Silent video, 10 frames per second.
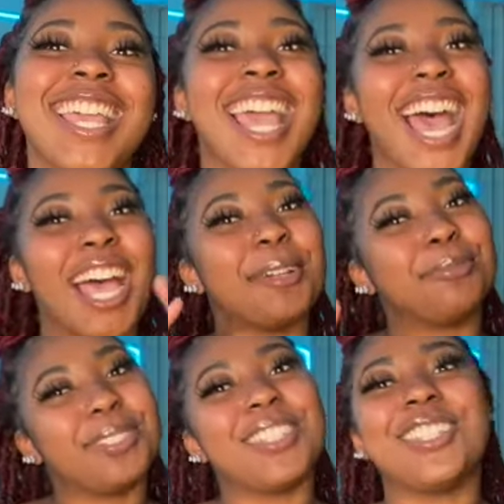i
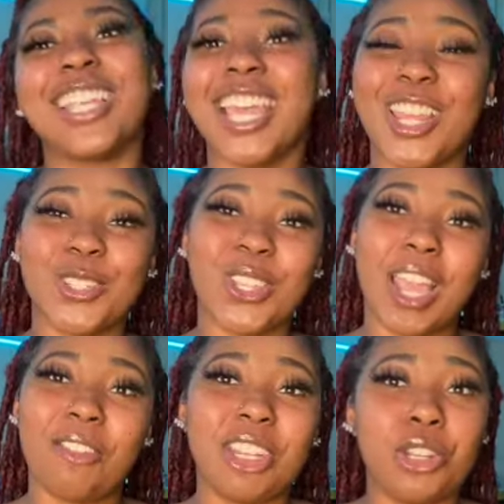appreciate it so y'all
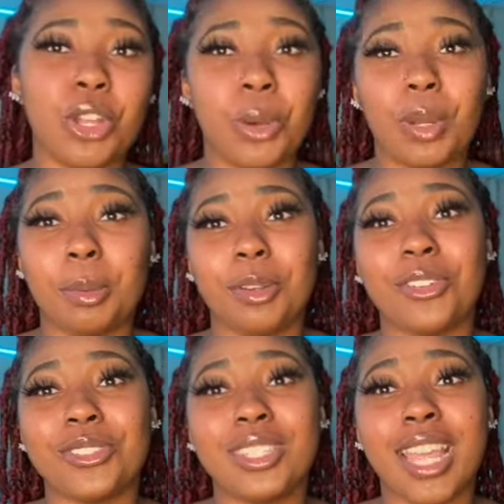already know what i'm
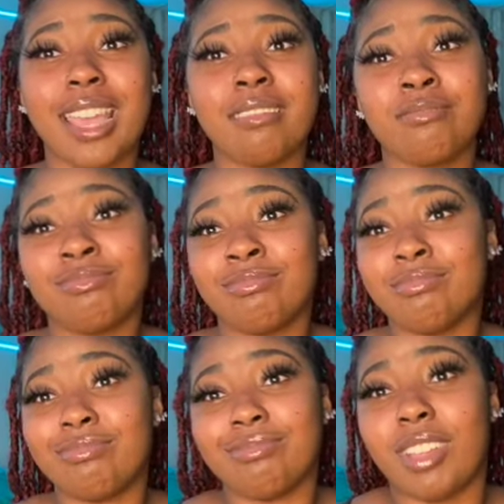gonna say
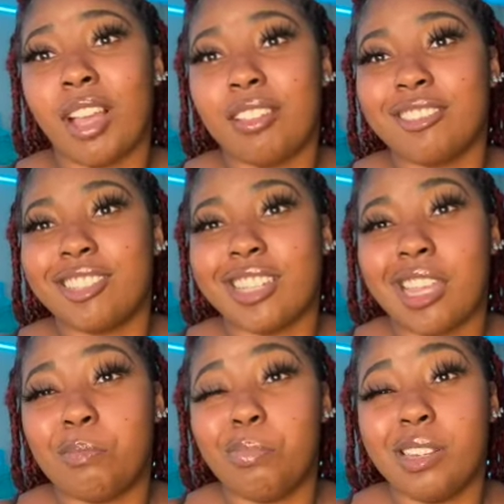shea
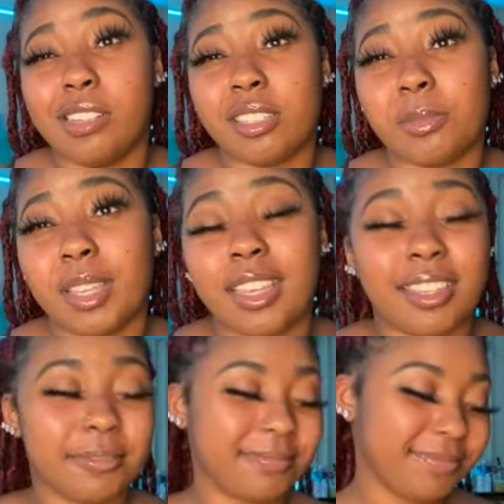bugs
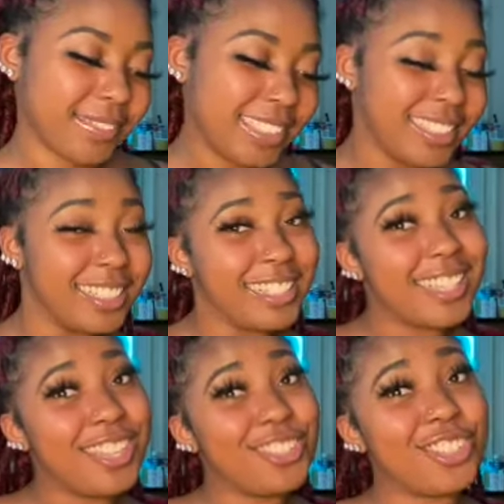man
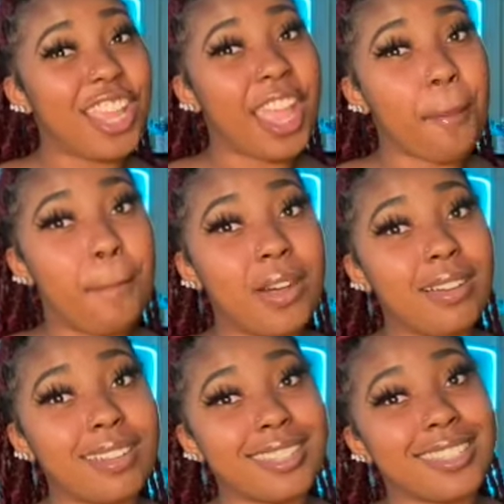shea bugs